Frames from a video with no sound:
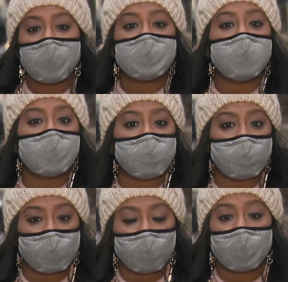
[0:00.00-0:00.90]
And the teachers
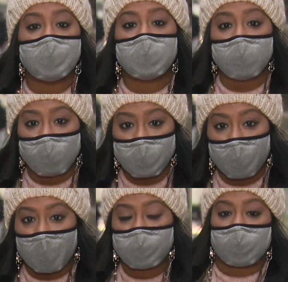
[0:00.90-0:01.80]
union did
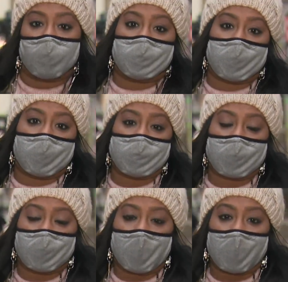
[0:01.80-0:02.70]
respond to those
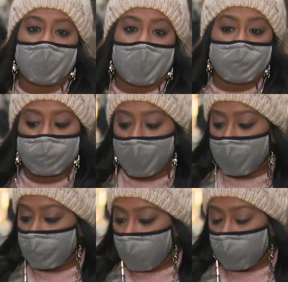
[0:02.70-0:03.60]
CDC guidelines, saying
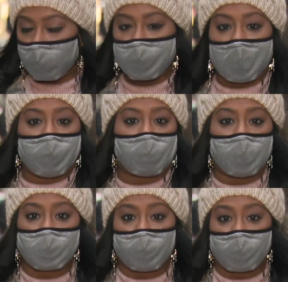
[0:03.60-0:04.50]
teachers and
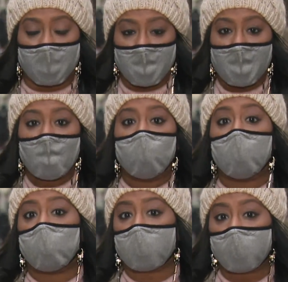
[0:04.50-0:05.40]
principals will
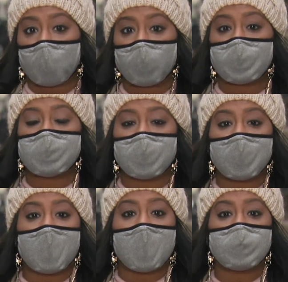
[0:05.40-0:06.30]
work with
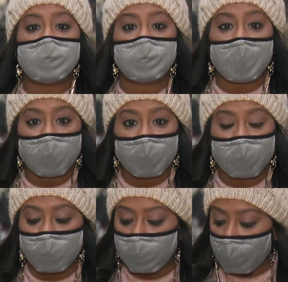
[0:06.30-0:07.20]
city and state
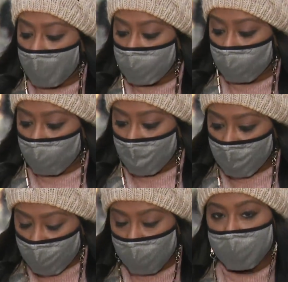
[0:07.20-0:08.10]
leaders to make sure
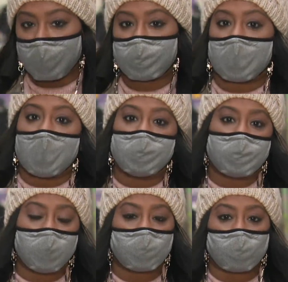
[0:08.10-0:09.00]
students and
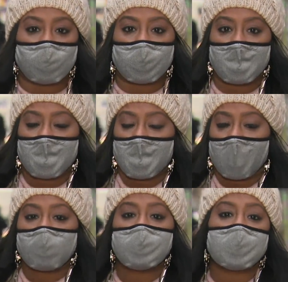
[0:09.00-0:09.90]
teachers
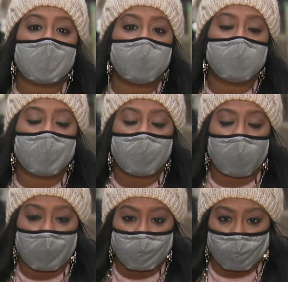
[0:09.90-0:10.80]
are safe in
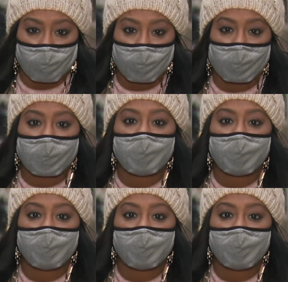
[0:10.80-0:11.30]
classrooms.